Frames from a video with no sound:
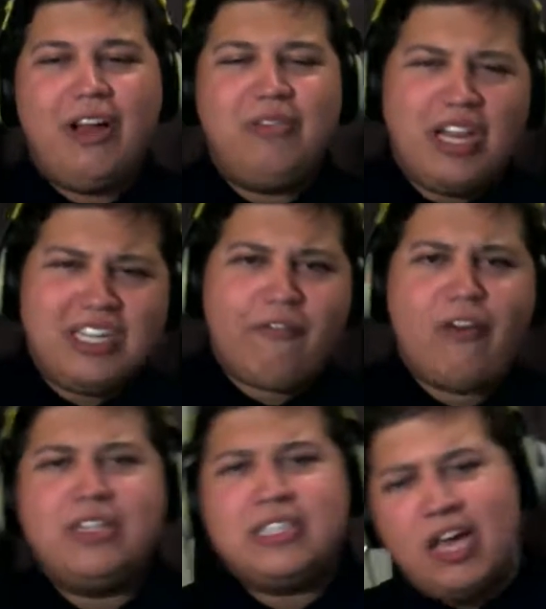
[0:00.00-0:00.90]

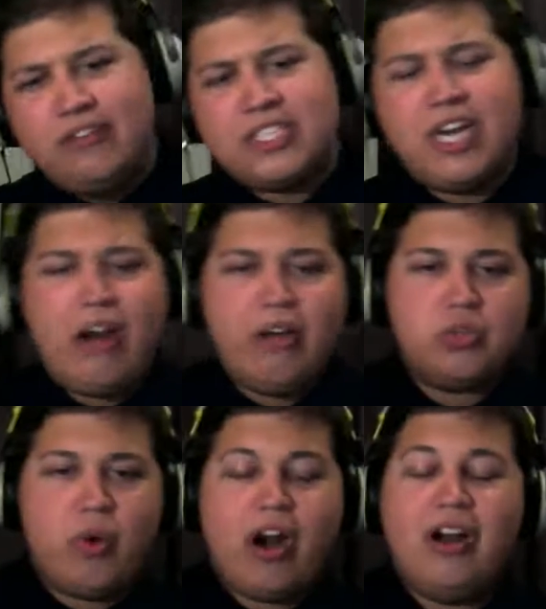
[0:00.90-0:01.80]
difference of scenarios
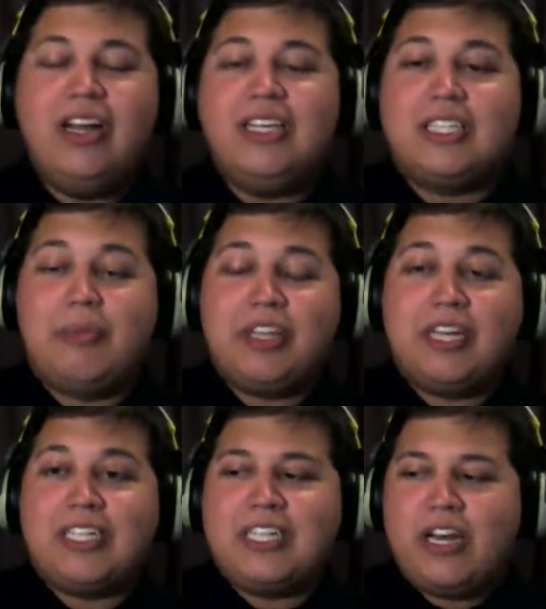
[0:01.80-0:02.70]
where something like
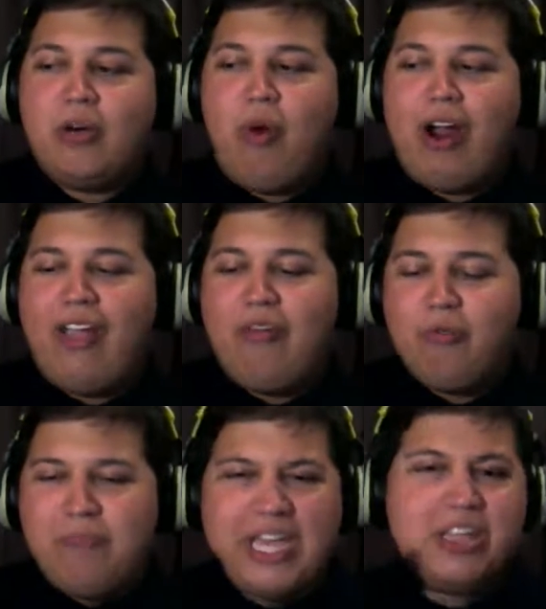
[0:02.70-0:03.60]
Nintendo, where it
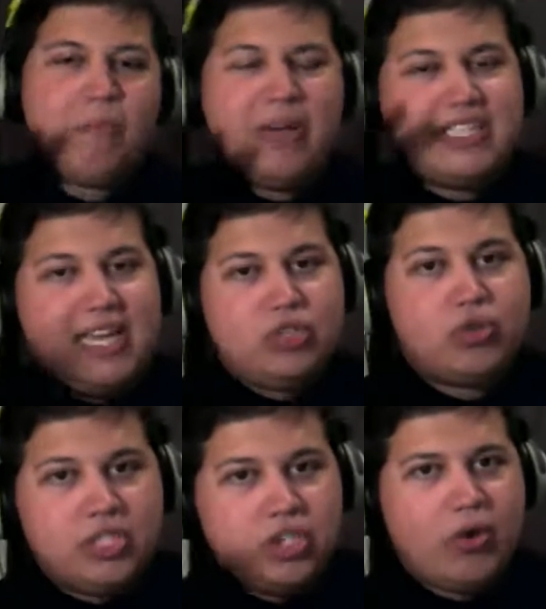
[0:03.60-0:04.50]
would be in their best
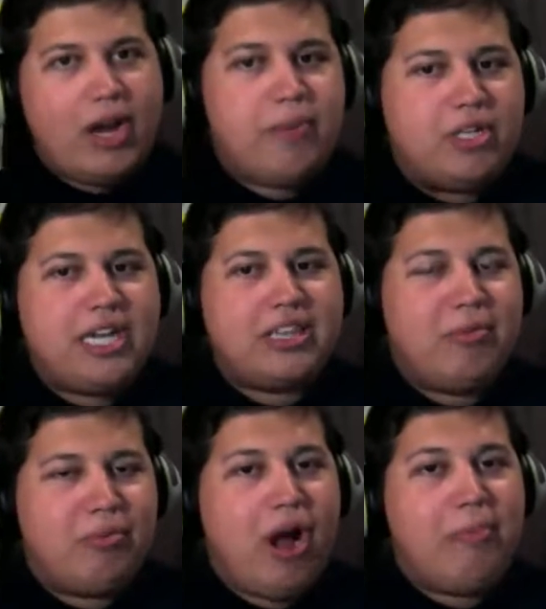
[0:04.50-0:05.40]
interest to try to protect their
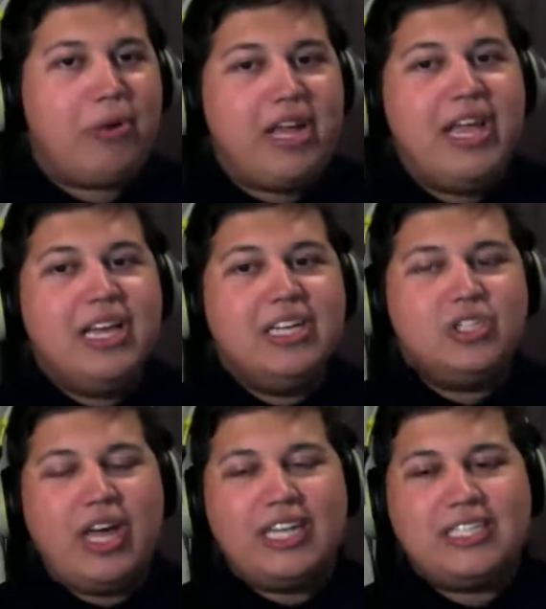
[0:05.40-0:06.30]
property so
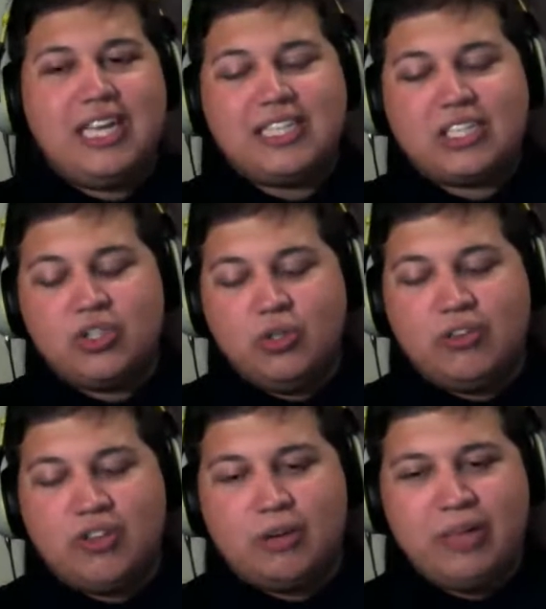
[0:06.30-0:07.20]
that it stays exclusive
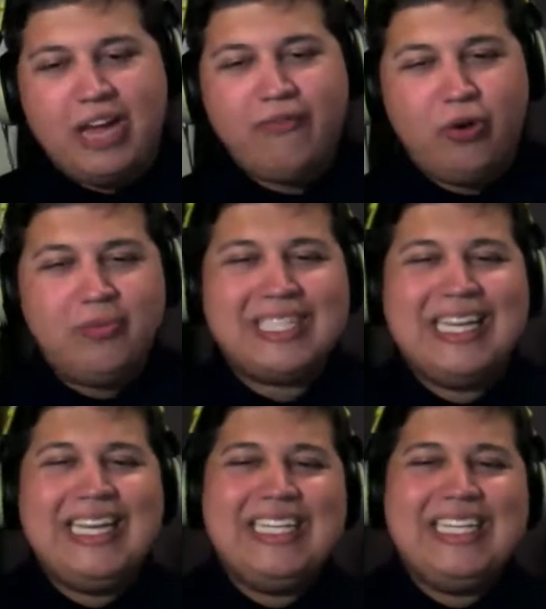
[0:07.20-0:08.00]
to their platforms.